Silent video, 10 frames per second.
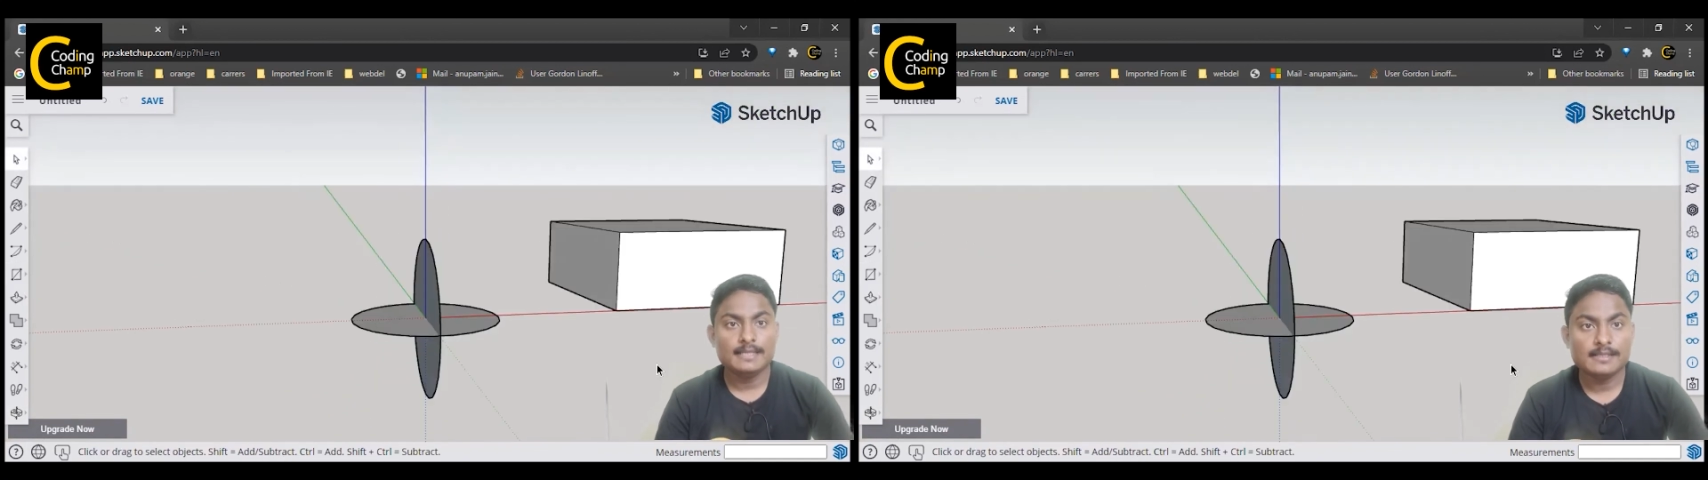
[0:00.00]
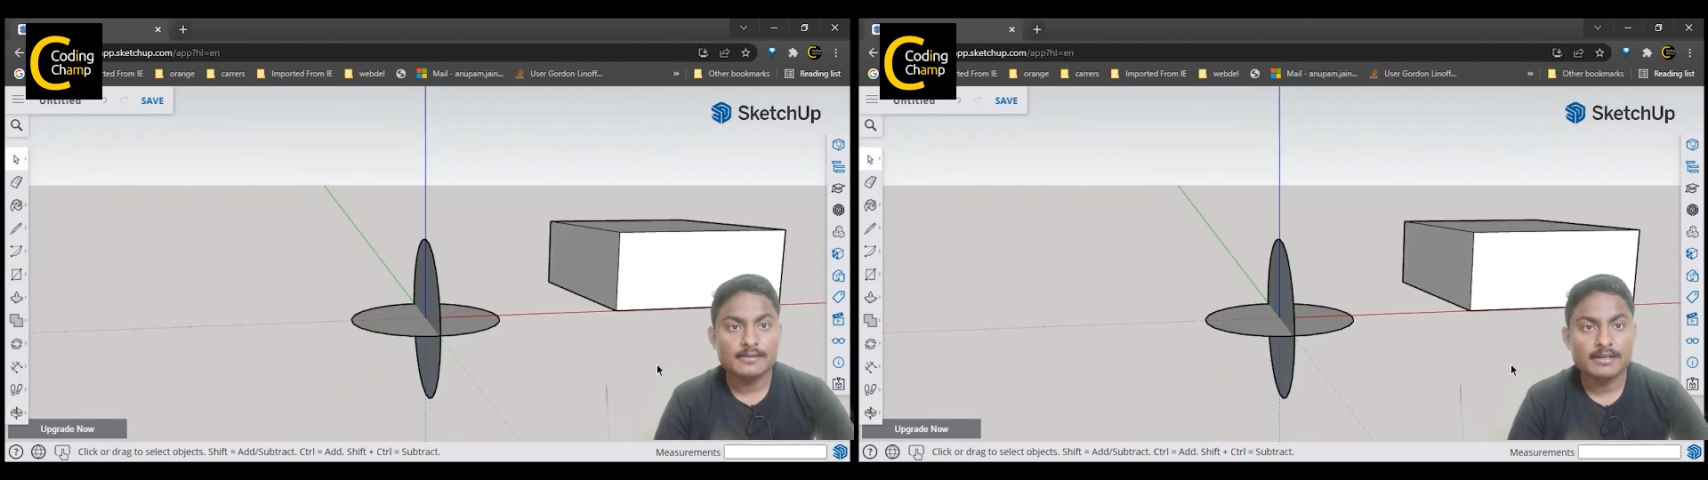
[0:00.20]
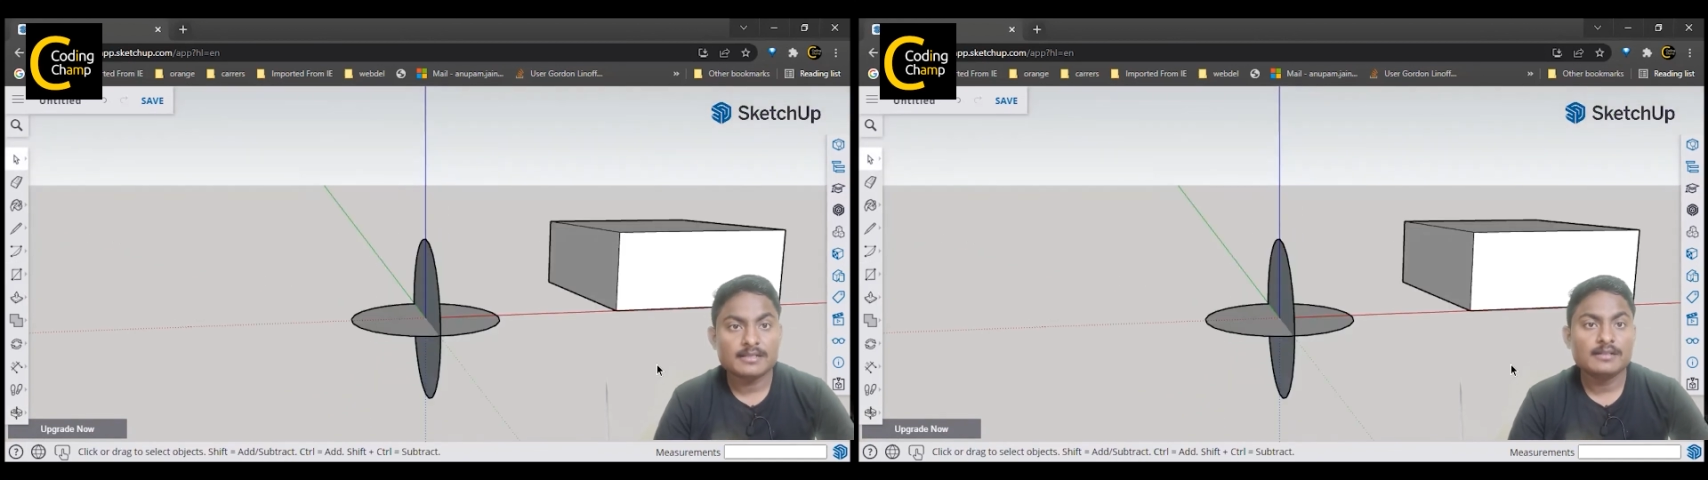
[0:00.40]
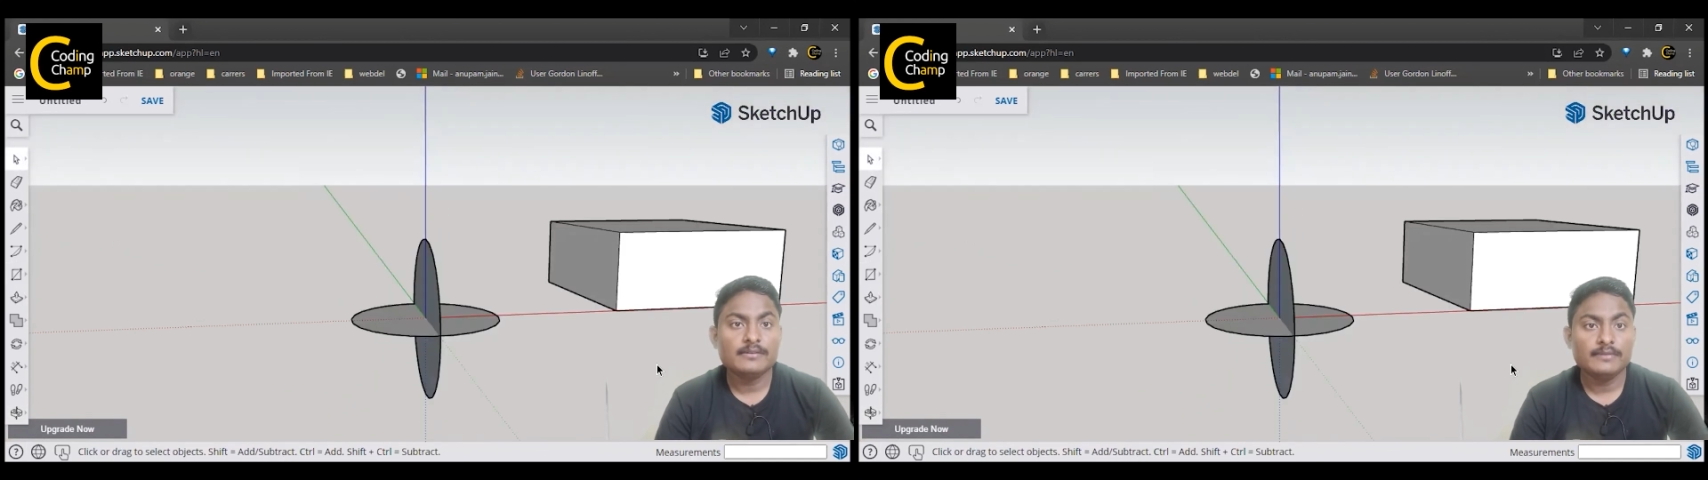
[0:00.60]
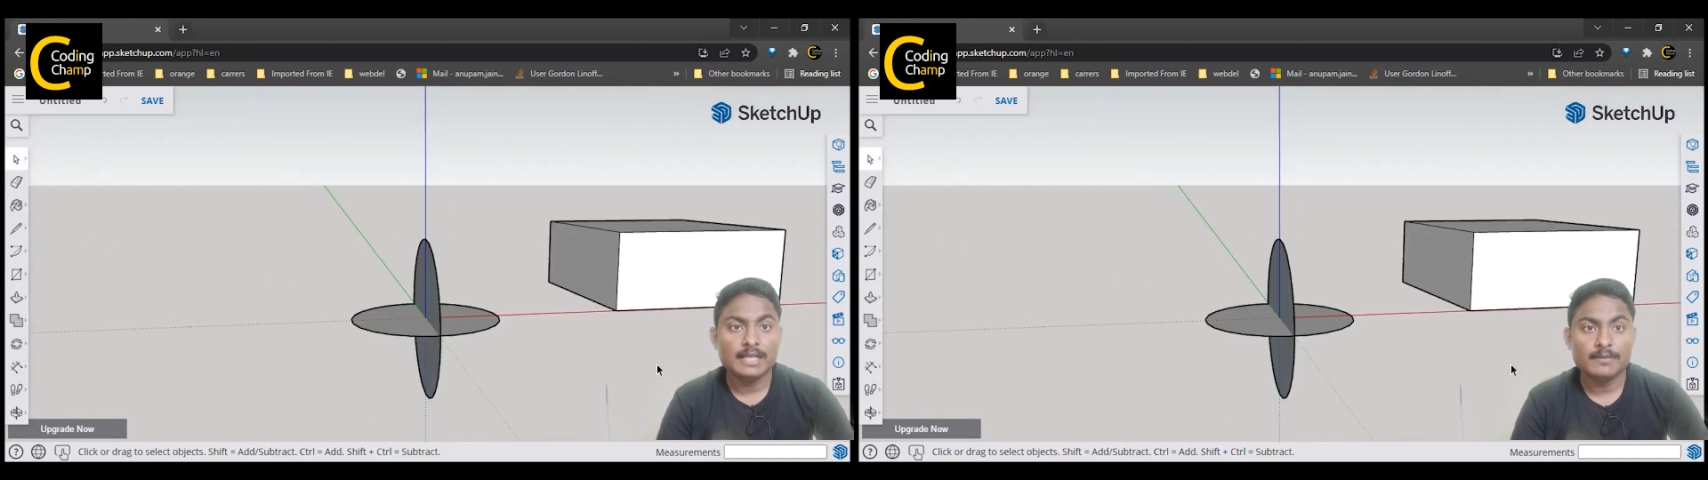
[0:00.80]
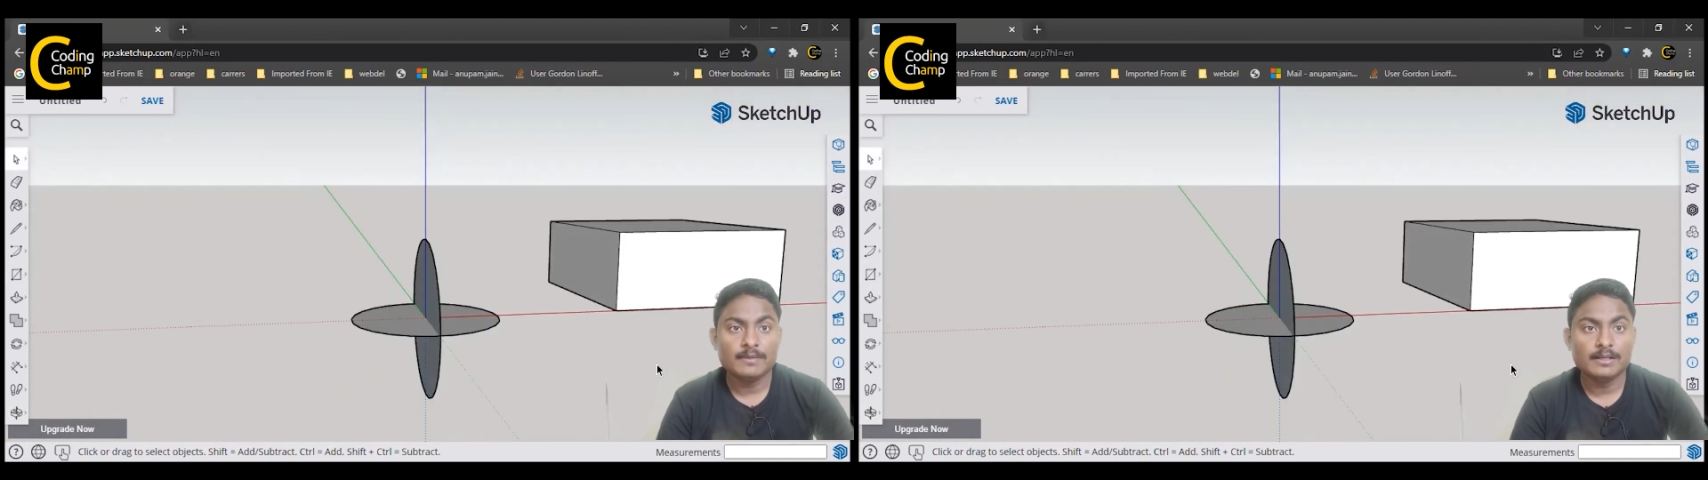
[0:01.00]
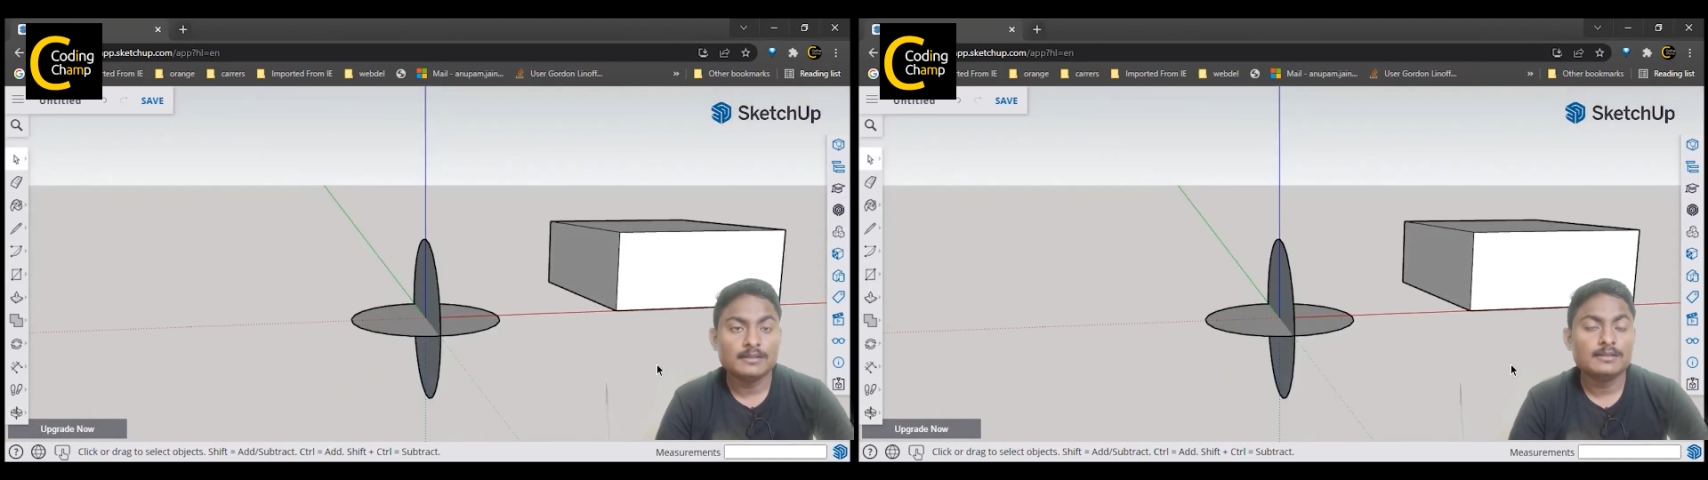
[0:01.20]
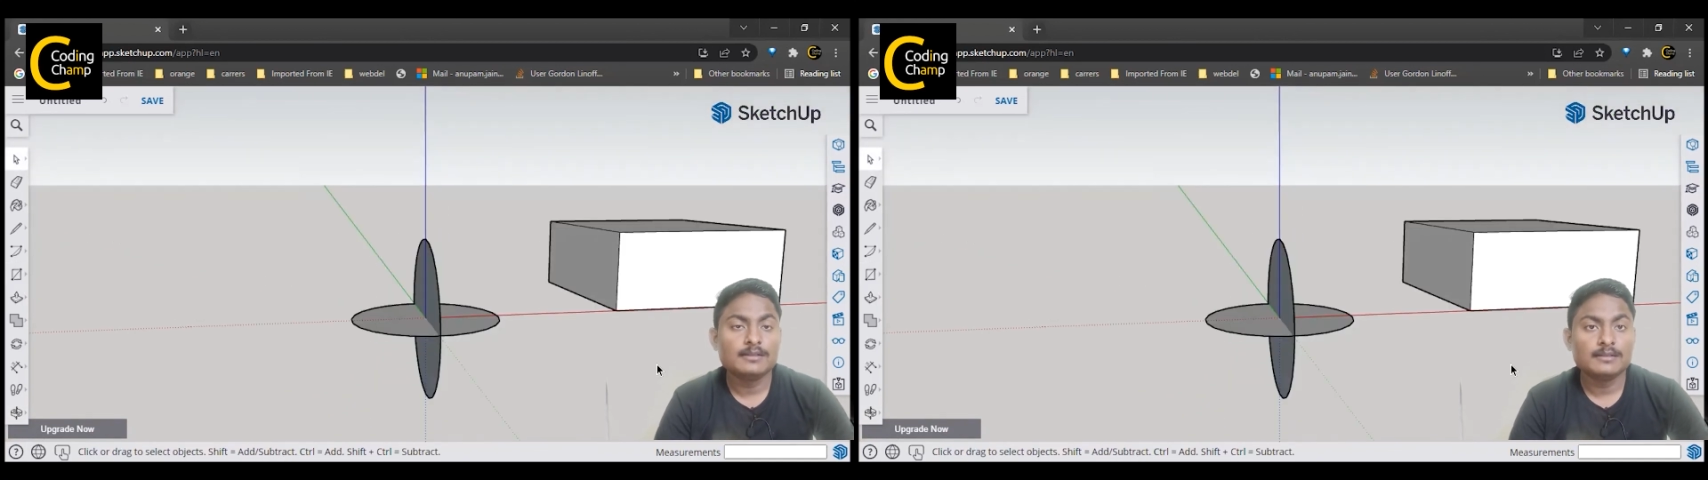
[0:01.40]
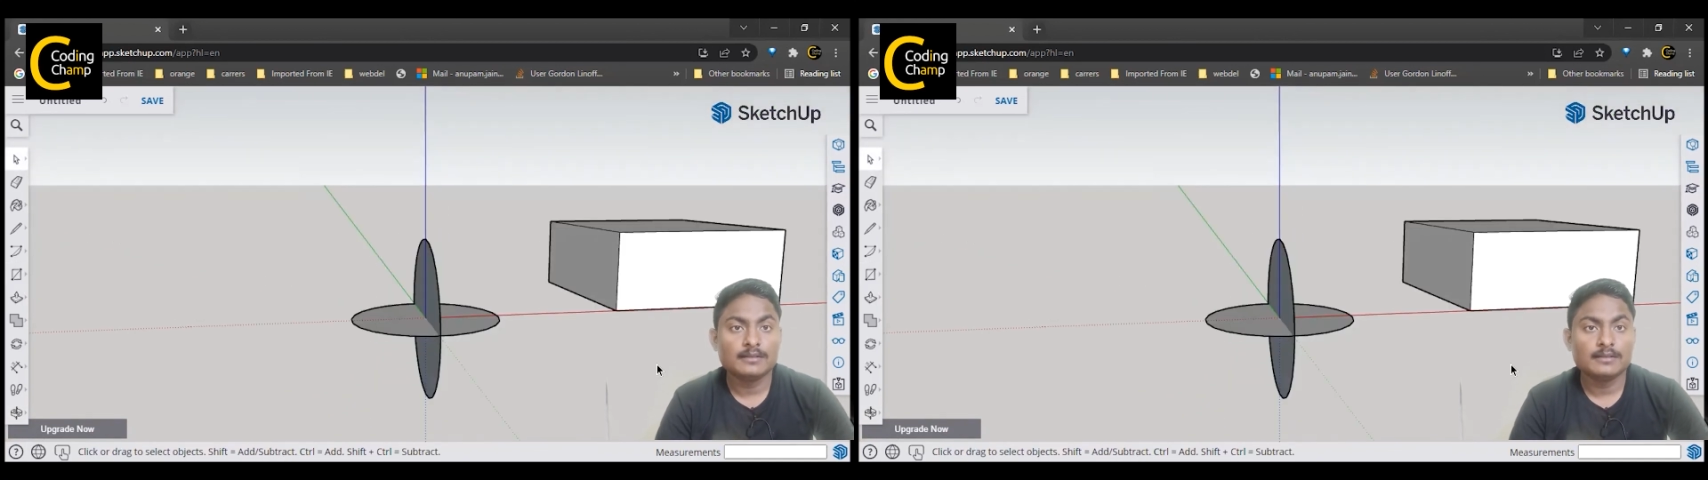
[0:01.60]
this lesson we have learned